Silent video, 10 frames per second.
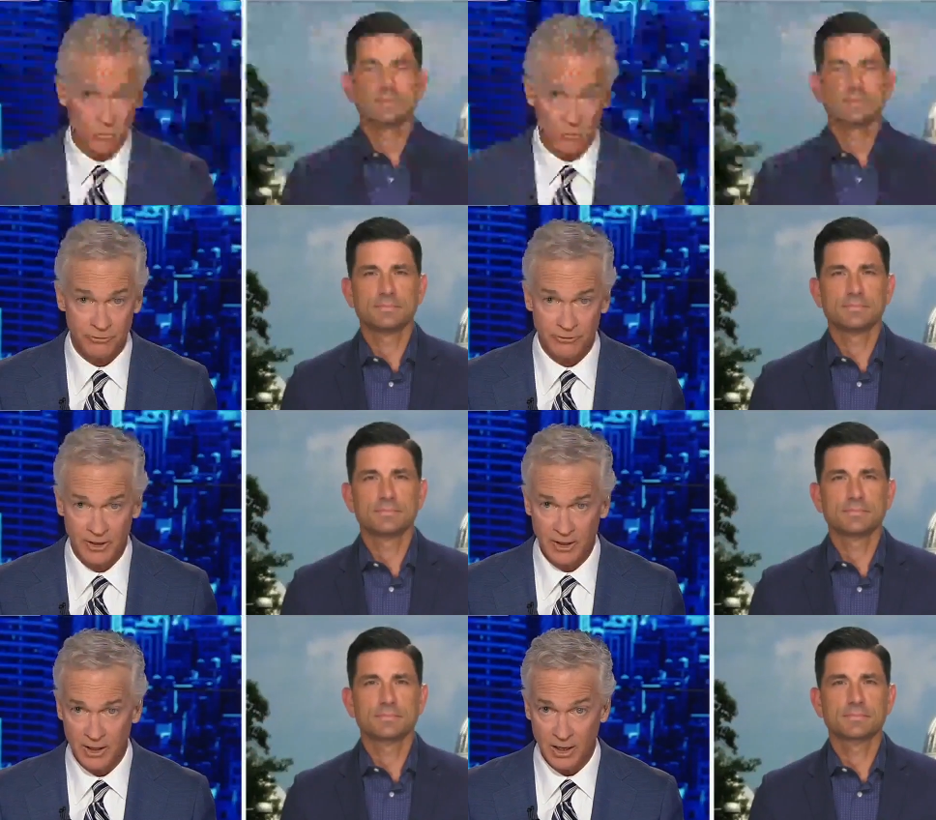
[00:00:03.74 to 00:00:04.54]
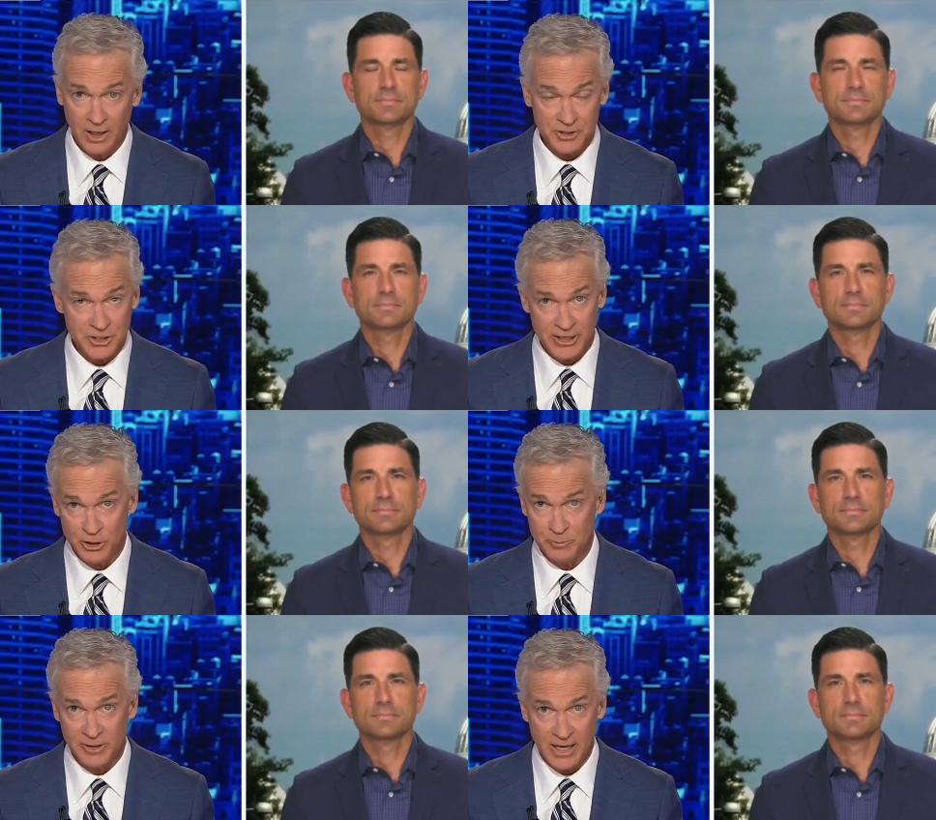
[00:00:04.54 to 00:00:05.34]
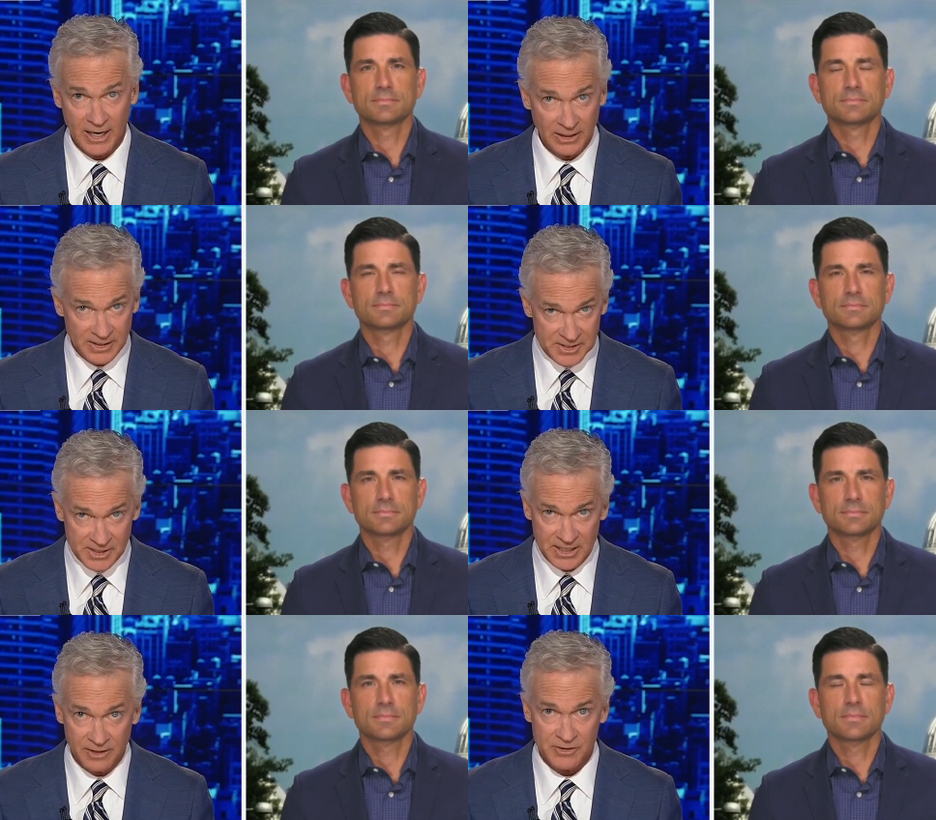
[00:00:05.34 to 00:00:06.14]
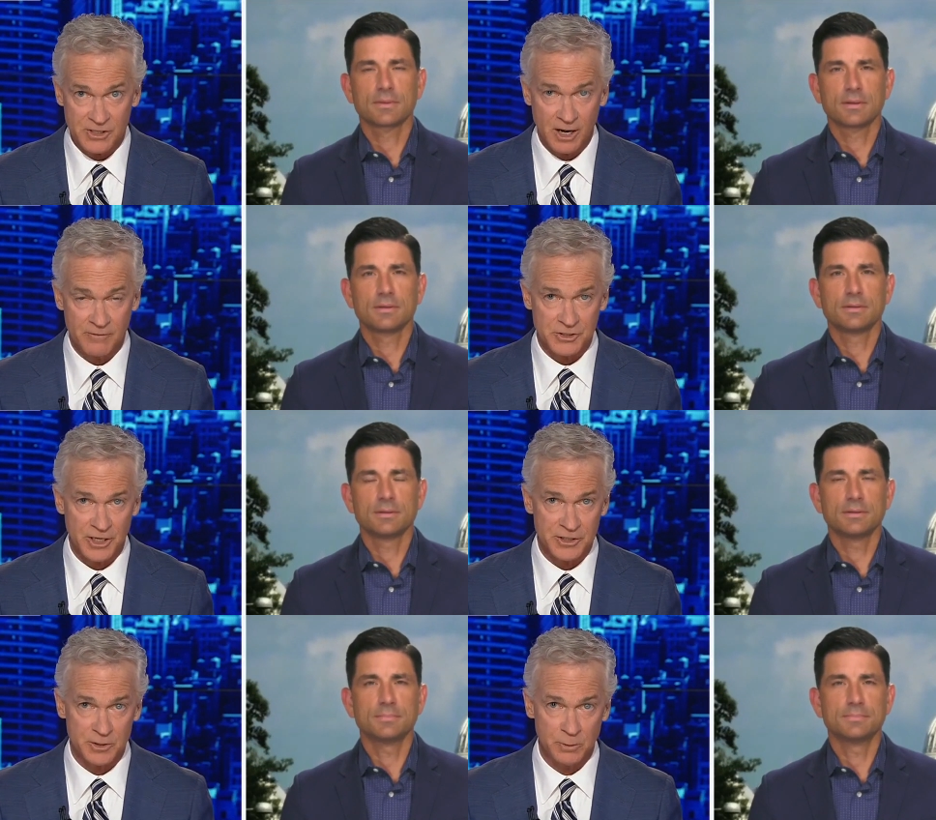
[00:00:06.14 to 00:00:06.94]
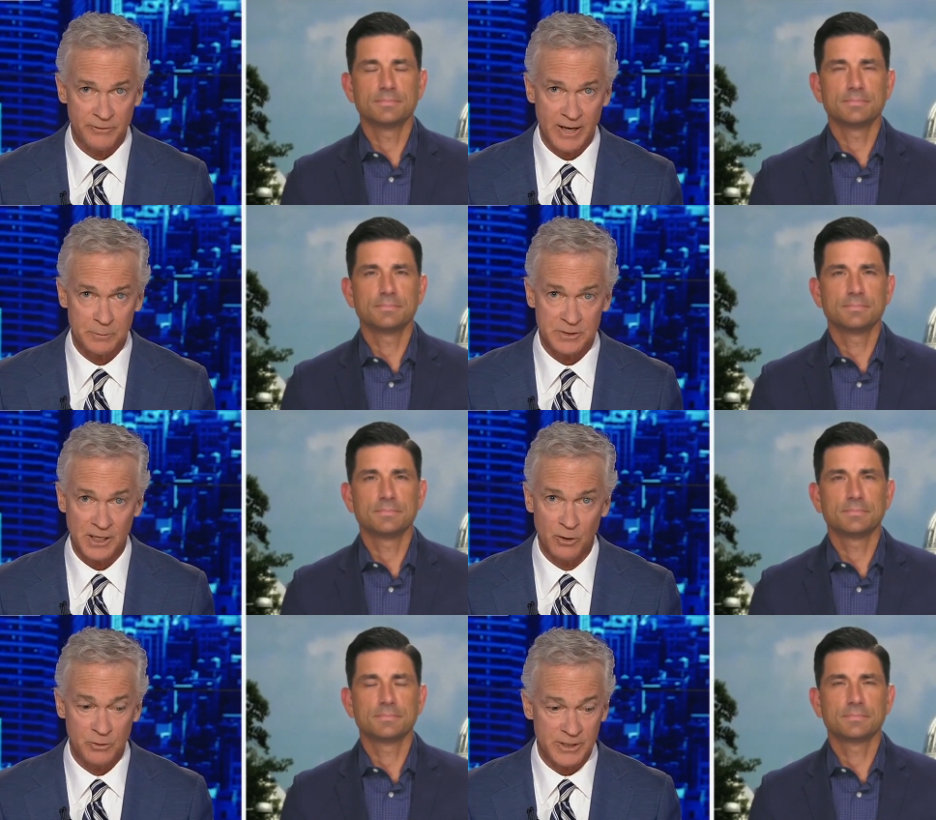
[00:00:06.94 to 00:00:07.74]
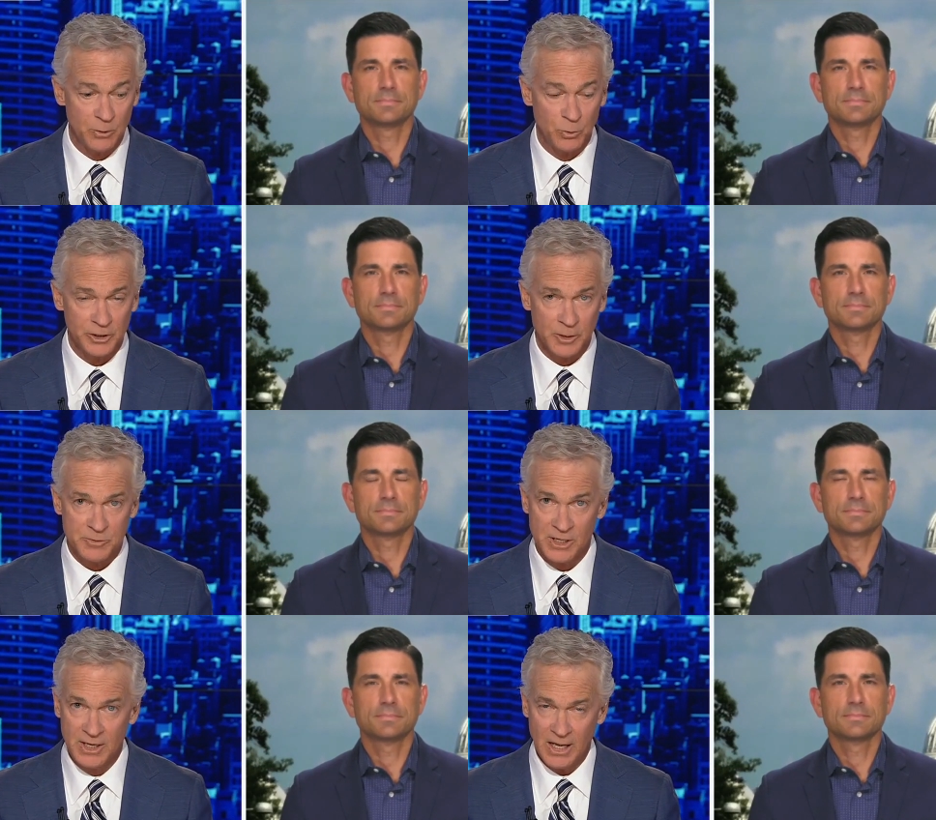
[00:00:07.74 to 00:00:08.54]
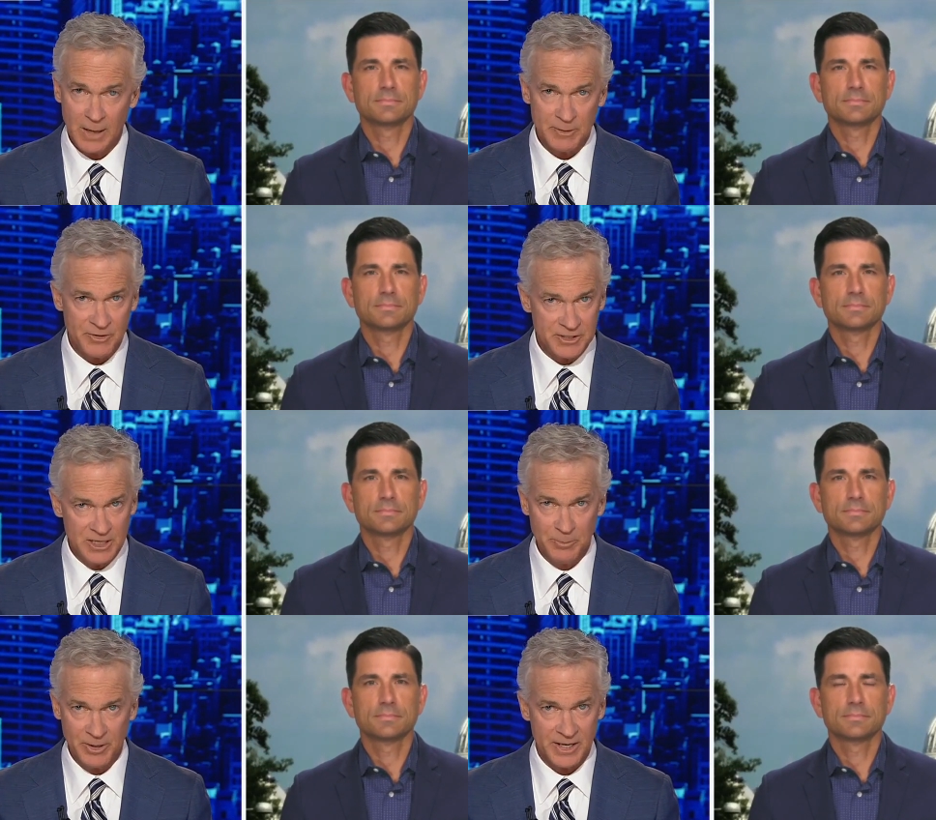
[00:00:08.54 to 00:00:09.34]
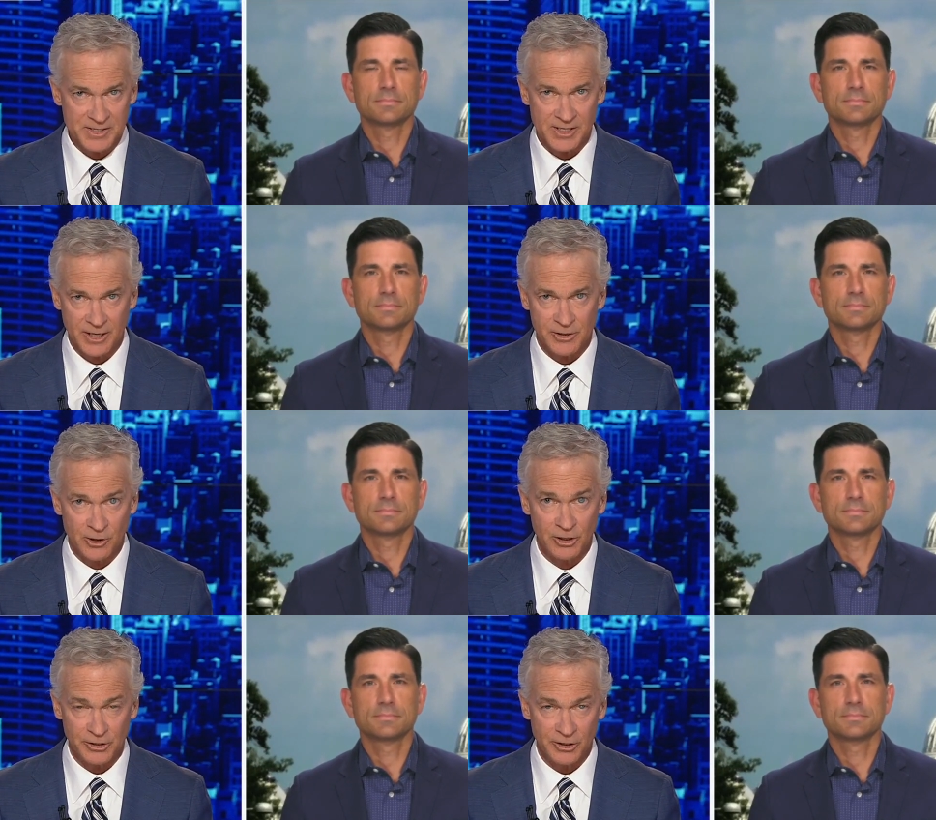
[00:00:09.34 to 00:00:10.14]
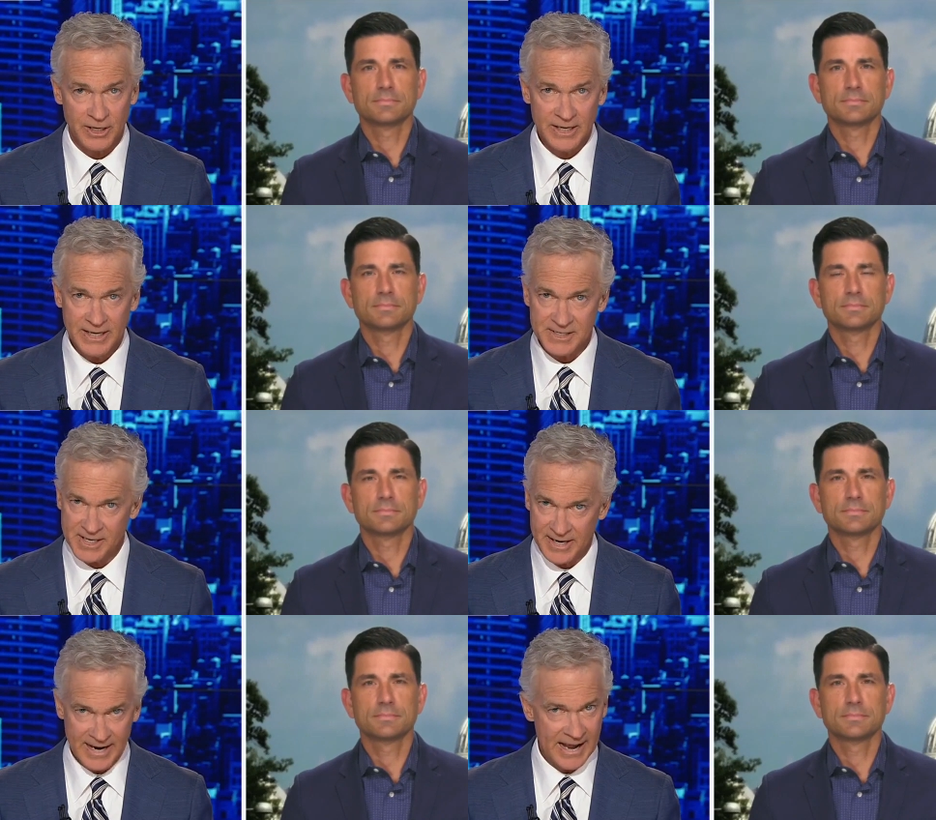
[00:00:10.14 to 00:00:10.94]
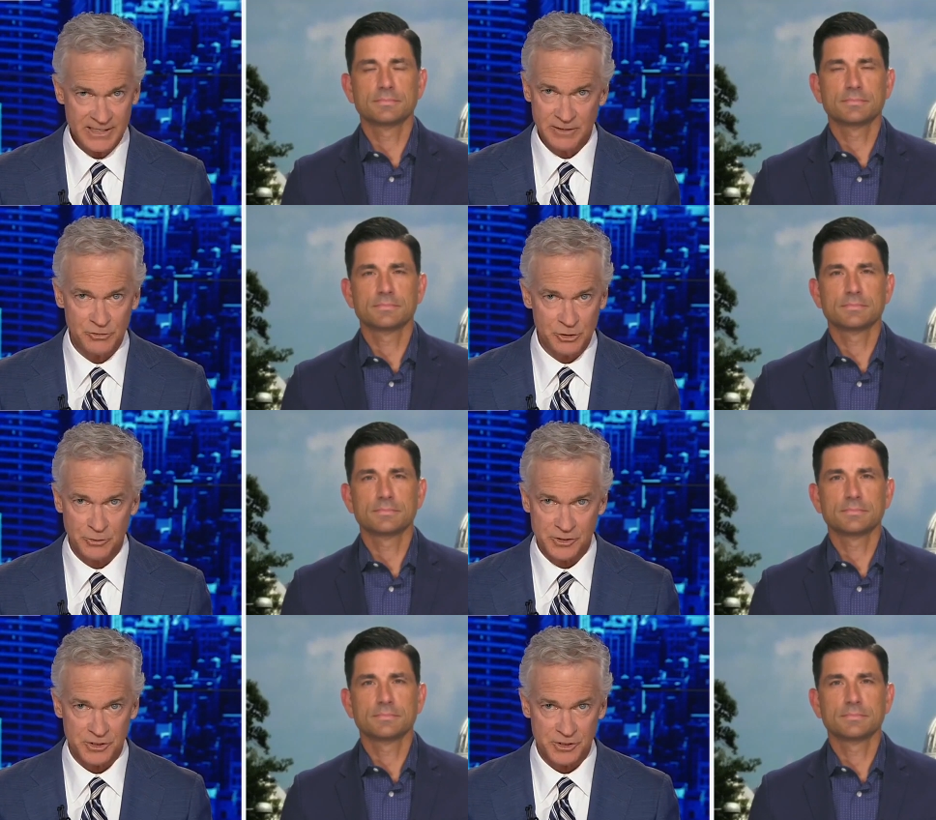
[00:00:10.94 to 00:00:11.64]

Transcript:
Speaker 1: Wolf. Uh, Chad, you've been kind of listening to this conversation we've had with Ted Williams. I mean, the DPS said it earlier. He said in active shooter